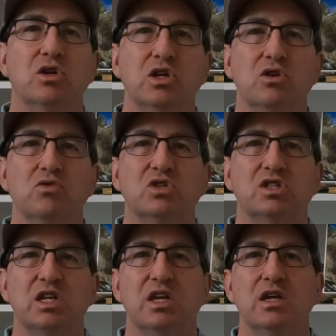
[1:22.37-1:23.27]
Do you
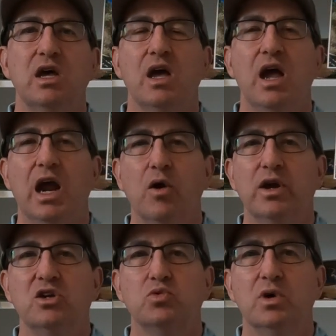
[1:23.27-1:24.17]
see
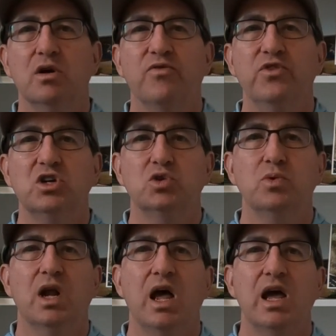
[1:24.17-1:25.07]
areas where fish
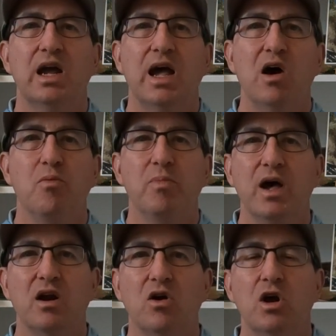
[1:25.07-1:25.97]
would hang out
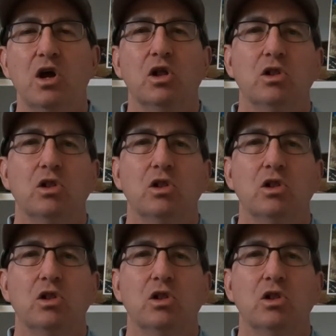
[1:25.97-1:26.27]
better?